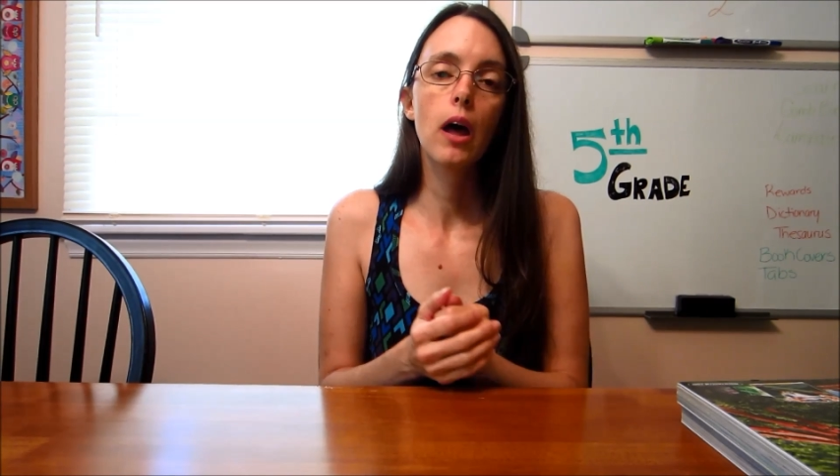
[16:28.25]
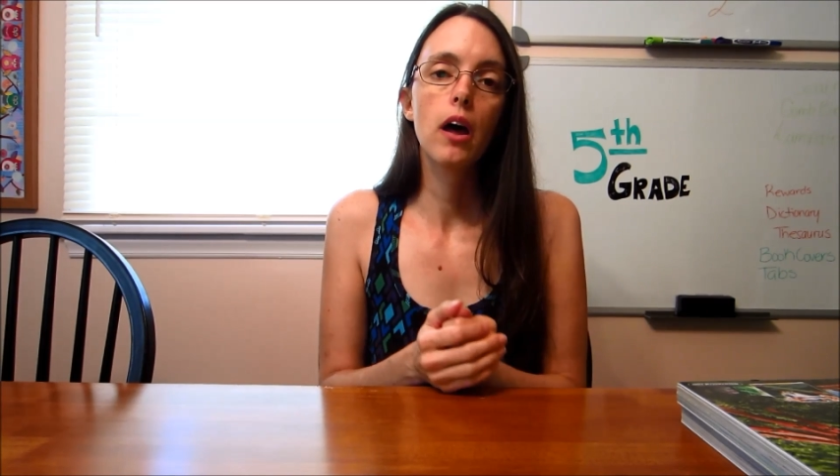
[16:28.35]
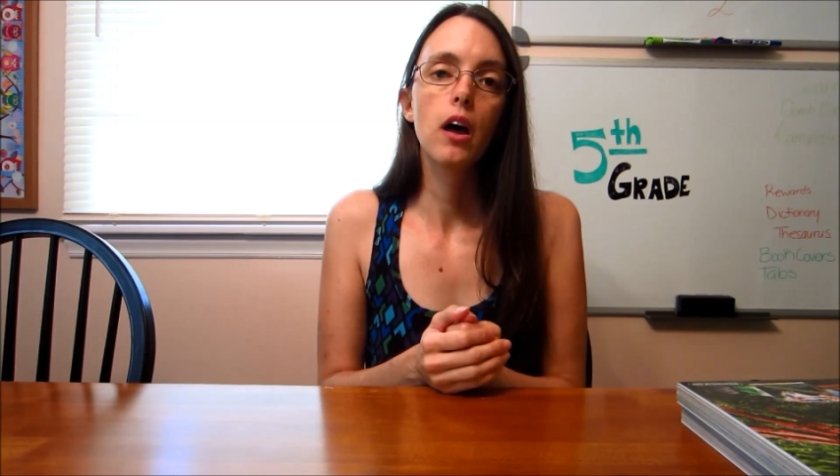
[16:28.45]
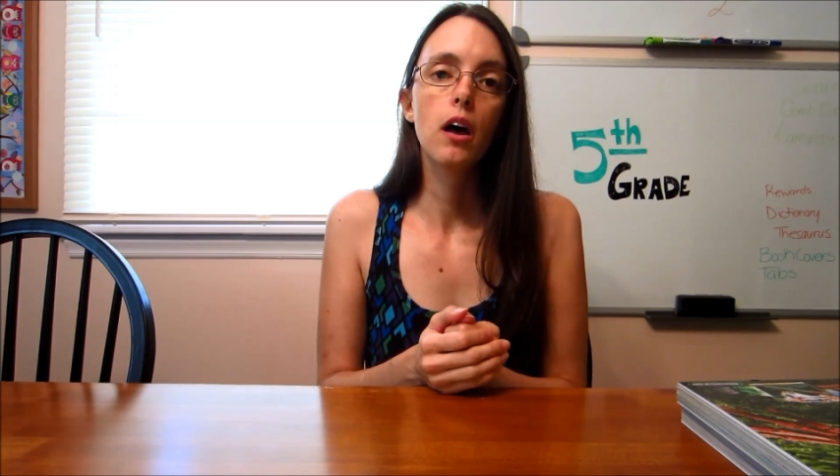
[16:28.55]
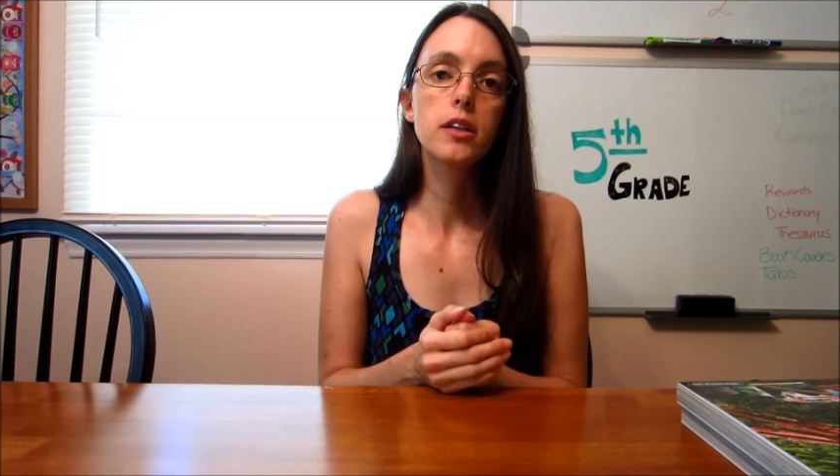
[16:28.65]

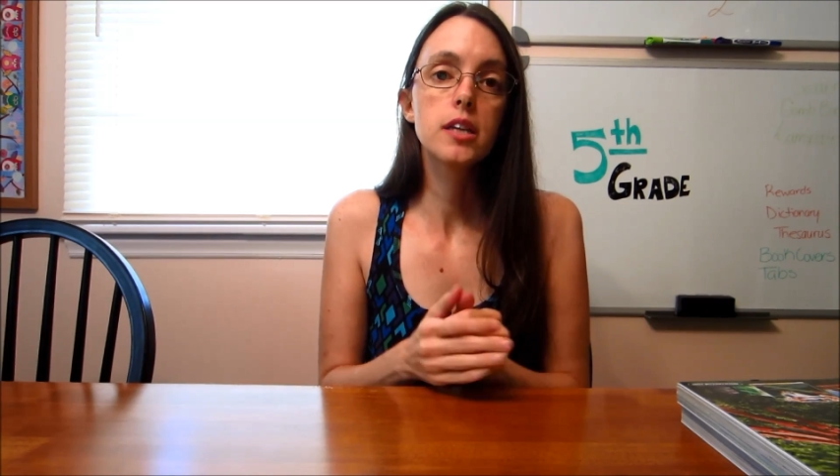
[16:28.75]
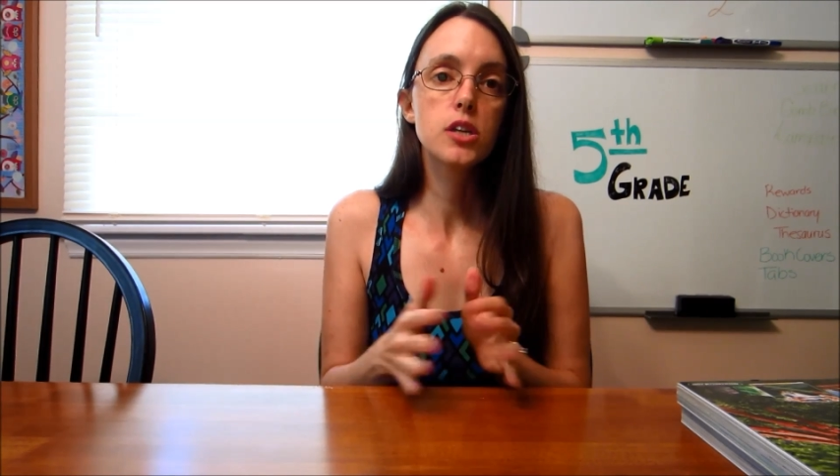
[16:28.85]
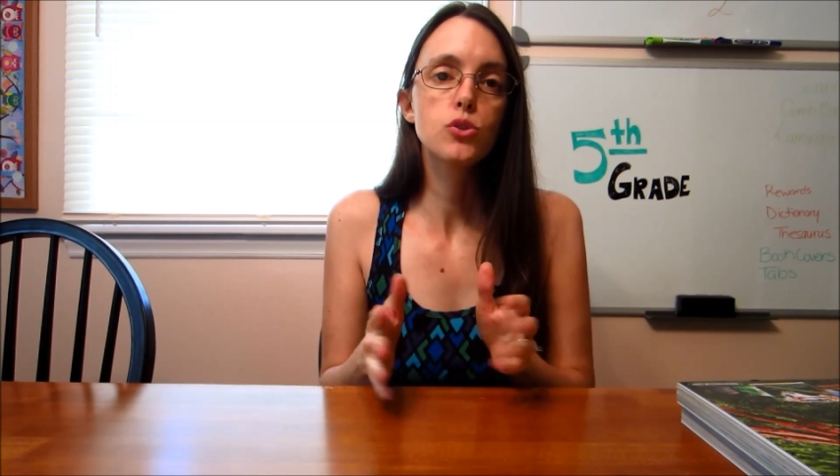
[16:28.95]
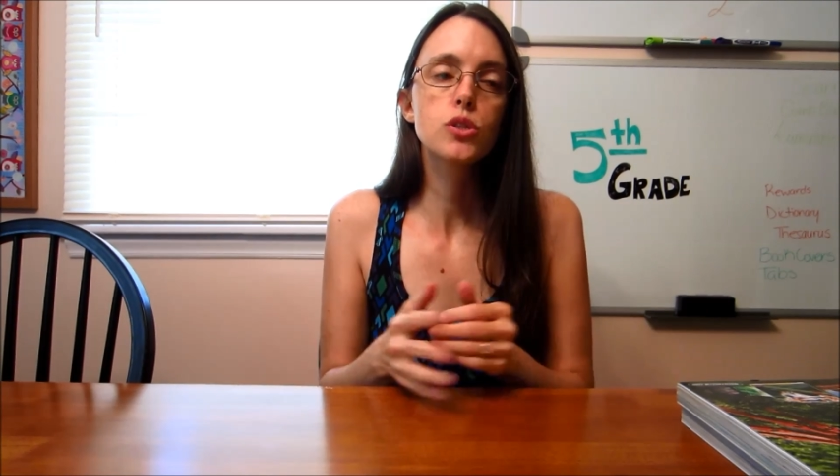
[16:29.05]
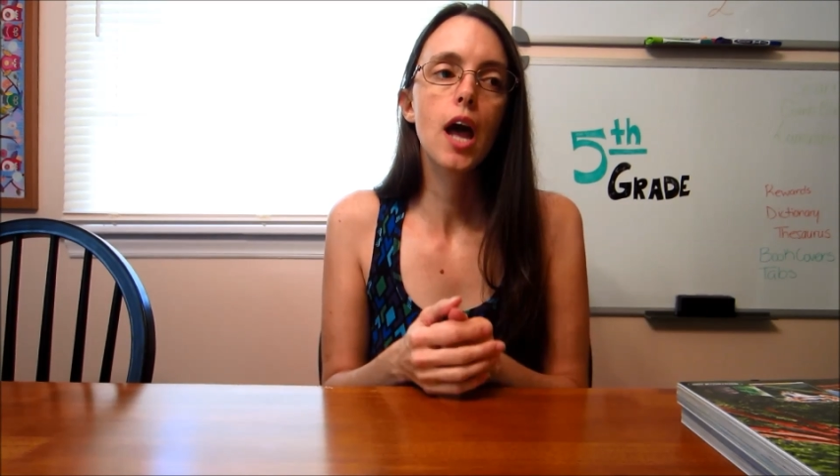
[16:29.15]
a
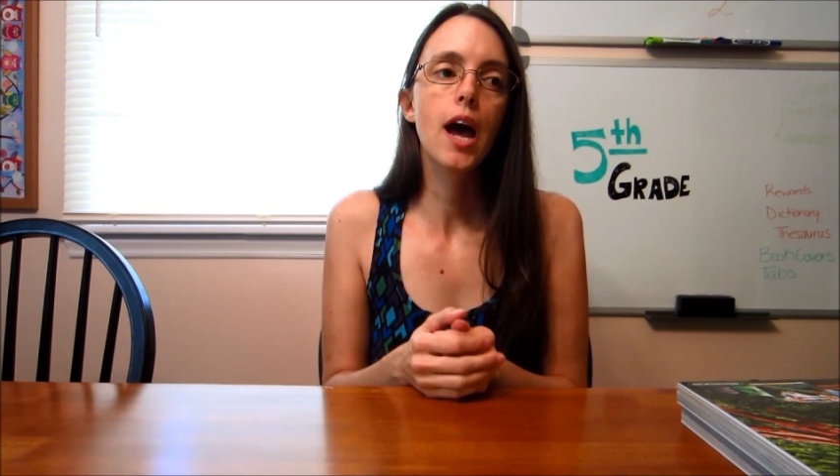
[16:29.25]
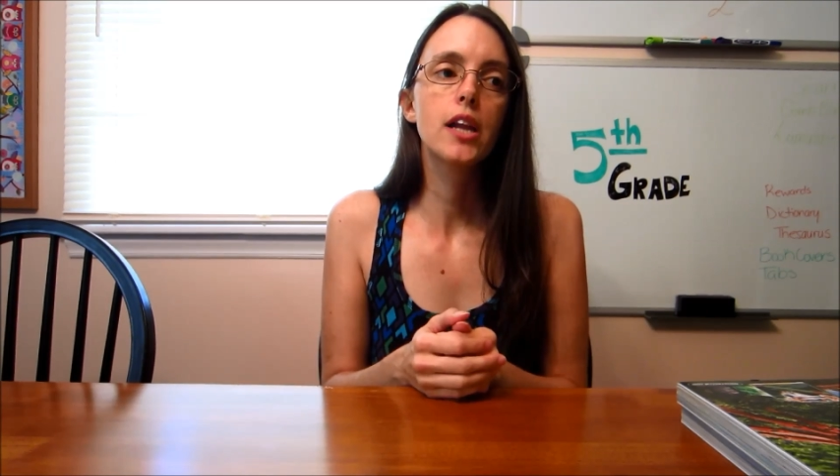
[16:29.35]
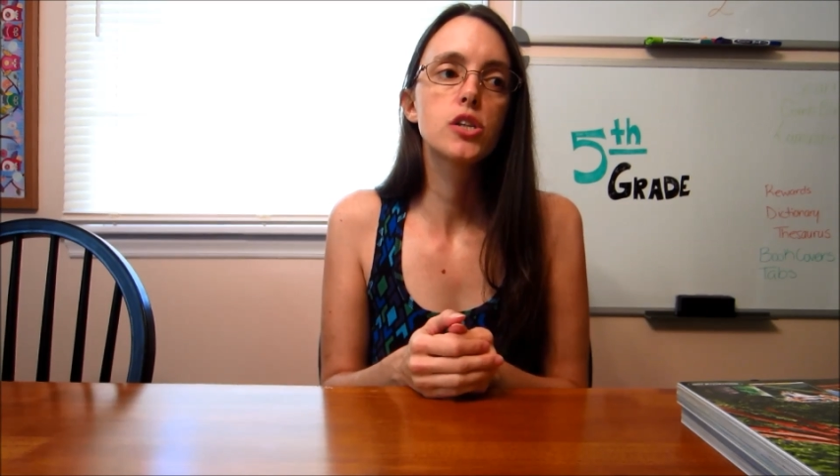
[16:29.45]
teacher's guide.